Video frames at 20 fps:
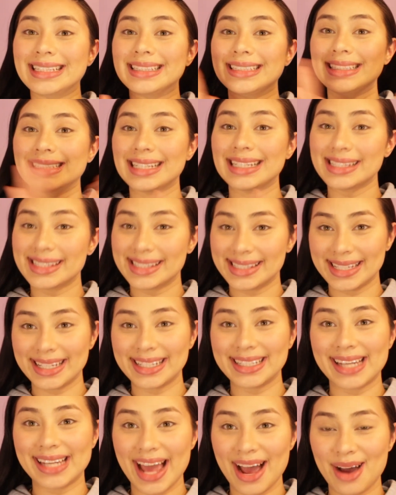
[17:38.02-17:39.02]
let's
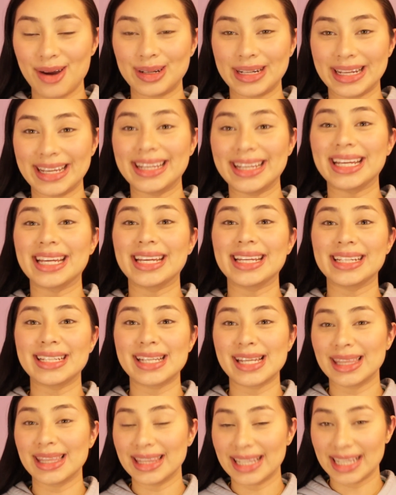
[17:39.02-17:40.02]
sit down
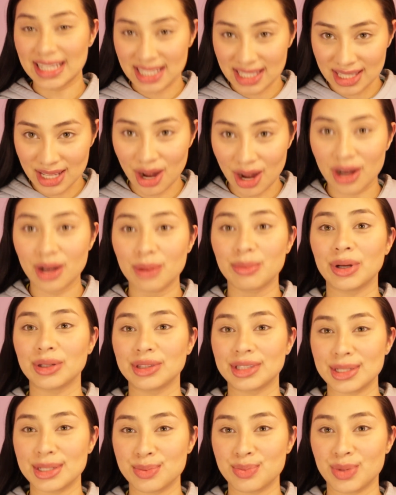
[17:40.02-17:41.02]
and let's talk
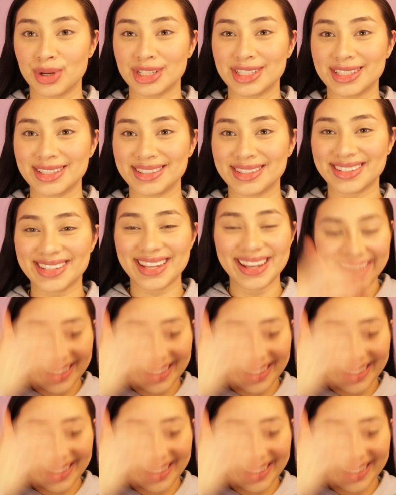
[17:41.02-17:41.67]
about these brushes.